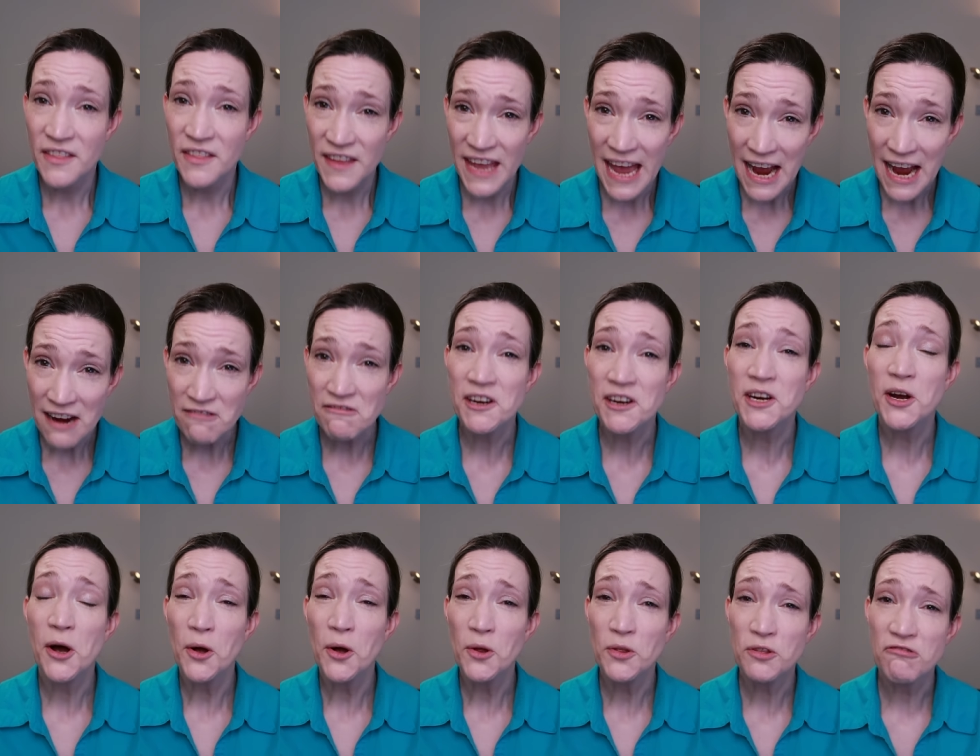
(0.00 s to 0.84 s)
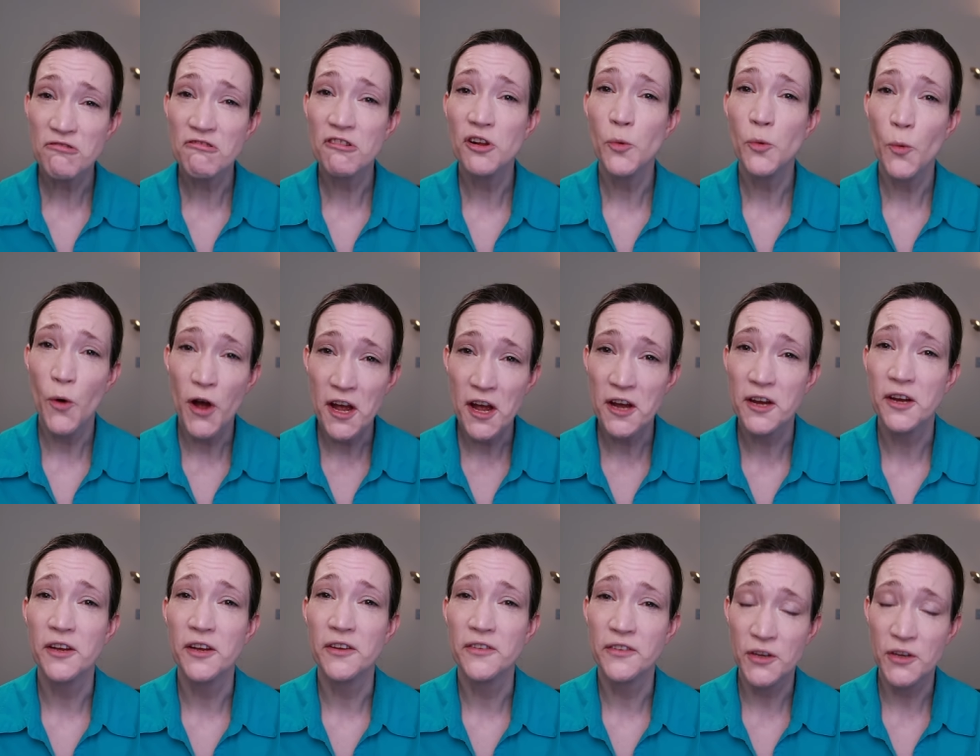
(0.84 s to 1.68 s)
The agricultural
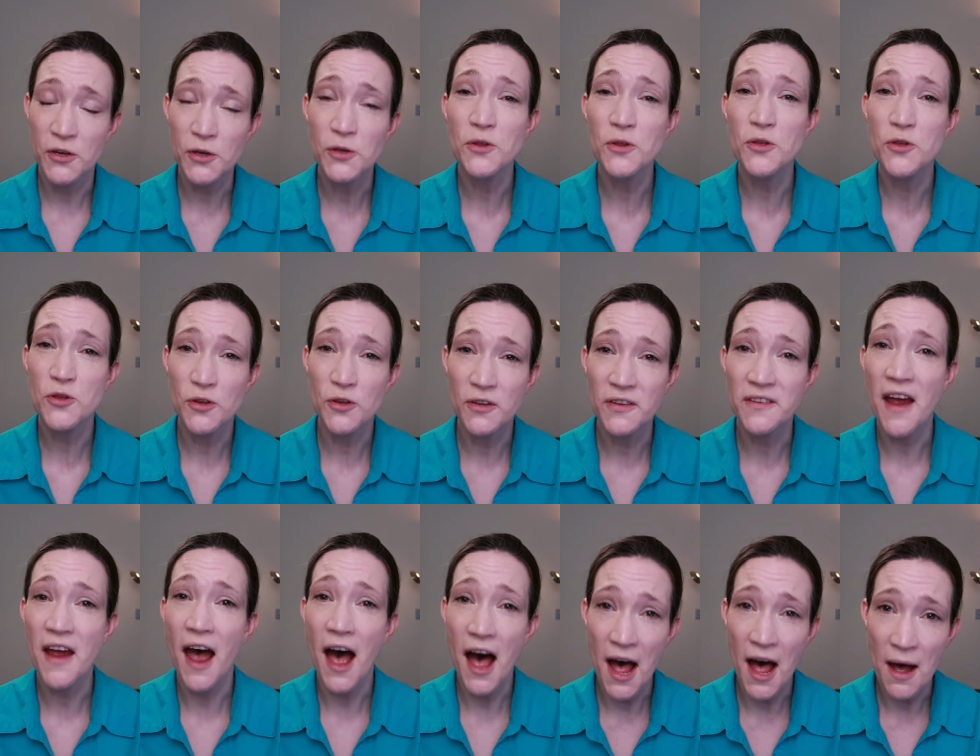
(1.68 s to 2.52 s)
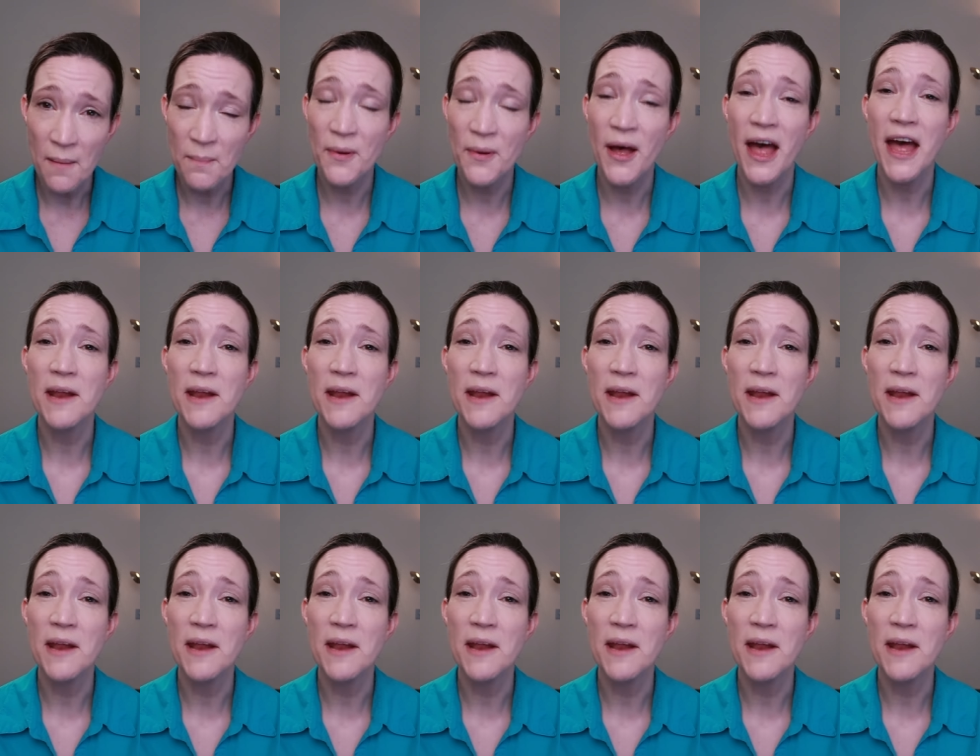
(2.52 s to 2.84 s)
workers couldn't just up